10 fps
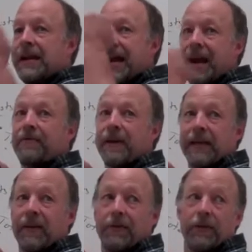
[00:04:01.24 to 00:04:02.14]

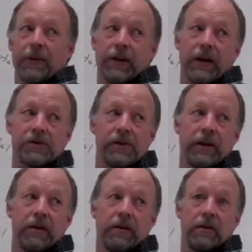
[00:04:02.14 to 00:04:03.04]
Everything for your country.
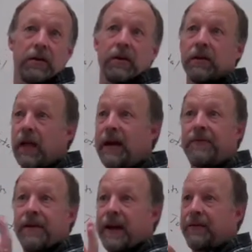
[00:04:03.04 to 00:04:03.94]

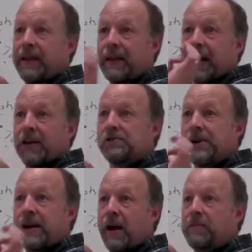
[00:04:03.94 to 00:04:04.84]
Life, everything. Country
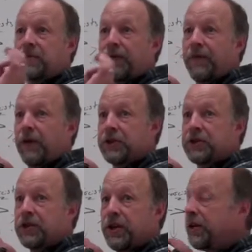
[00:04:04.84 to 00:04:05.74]
comes first.